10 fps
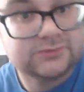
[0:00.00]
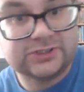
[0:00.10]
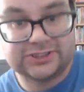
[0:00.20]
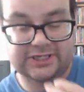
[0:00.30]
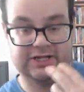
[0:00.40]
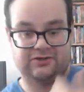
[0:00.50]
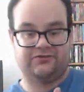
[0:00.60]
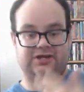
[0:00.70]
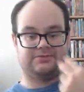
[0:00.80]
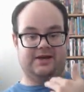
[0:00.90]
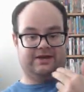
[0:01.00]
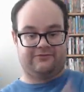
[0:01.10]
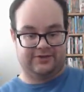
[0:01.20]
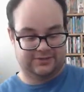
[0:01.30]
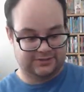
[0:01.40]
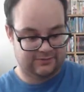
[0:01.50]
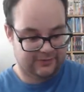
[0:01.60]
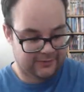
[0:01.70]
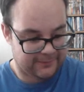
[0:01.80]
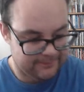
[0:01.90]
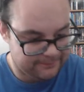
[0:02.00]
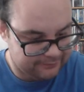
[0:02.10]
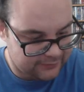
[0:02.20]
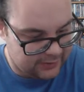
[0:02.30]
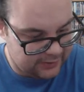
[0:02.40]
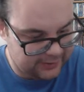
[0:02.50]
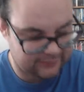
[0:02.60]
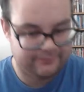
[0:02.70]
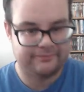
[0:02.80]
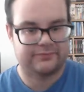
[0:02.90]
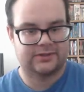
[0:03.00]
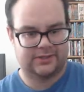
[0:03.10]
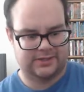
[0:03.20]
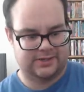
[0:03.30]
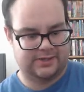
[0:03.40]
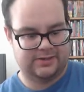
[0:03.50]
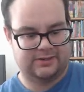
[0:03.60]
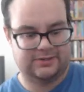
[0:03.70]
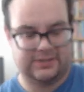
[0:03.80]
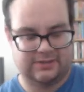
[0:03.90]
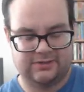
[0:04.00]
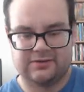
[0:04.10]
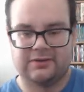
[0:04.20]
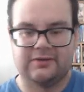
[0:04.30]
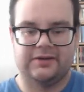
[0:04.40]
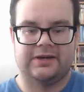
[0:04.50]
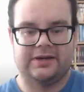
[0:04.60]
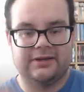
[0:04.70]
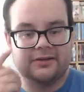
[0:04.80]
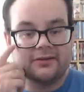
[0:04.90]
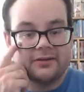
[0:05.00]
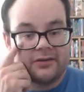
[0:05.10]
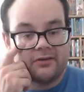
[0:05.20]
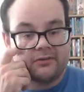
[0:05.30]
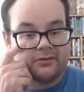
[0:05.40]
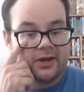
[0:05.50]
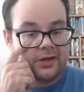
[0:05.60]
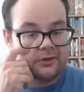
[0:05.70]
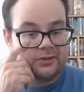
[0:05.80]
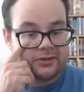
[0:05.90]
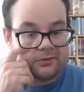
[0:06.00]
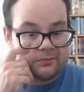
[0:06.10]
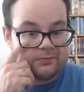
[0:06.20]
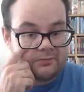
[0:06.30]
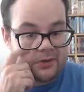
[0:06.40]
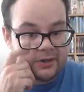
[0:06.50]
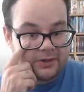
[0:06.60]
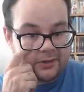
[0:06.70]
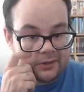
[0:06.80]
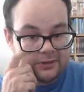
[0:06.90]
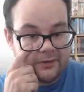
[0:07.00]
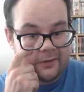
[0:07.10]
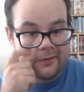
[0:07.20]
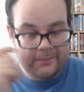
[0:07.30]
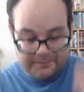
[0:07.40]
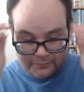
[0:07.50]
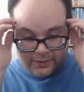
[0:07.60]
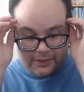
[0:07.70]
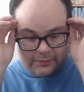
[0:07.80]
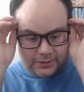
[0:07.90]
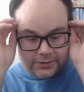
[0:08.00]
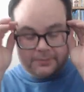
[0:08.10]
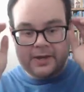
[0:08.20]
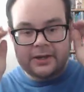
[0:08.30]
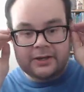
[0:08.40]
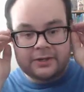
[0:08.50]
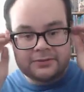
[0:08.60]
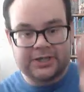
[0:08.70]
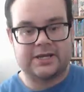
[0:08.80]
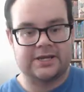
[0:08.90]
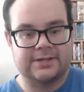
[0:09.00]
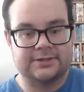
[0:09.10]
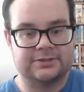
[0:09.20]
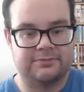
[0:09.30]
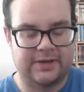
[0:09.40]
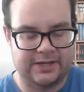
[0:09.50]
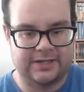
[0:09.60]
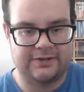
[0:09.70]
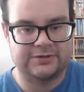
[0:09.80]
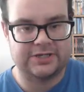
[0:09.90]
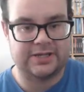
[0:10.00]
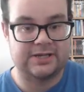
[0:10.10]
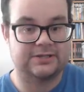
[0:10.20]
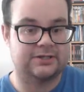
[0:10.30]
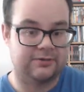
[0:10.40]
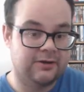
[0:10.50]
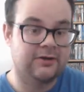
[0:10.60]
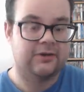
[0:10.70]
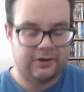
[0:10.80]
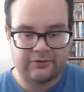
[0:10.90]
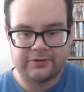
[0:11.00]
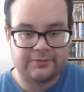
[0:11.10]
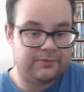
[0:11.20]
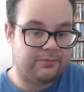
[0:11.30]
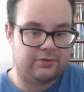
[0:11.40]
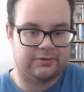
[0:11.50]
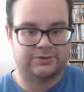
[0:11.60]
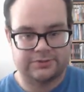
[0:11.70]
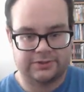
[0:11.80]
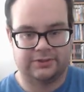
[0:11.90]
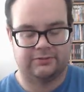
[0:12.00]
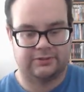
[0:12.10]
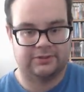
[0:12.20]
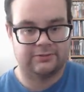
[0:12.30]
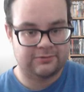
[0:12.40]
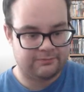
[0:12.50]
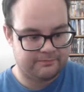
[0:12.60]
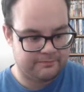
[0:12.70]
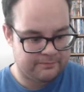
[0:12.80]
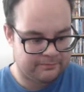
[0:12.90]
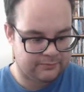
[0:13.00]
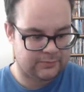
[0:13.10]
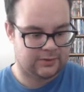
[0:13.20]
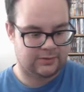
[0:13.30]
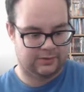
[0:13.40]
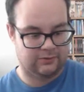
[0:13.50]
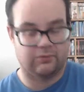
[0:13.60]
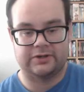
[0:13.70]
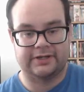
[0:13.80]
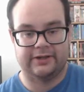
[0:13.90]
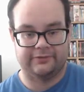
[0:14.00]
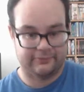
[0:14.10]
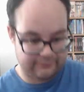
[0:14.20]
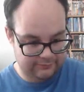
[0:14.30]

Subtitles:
Just to get his face back fixed. Yeah. And he's like, and, I do like their bonding, and eventually Peyton and David shake hands, and agree to be partners, on this, to work together.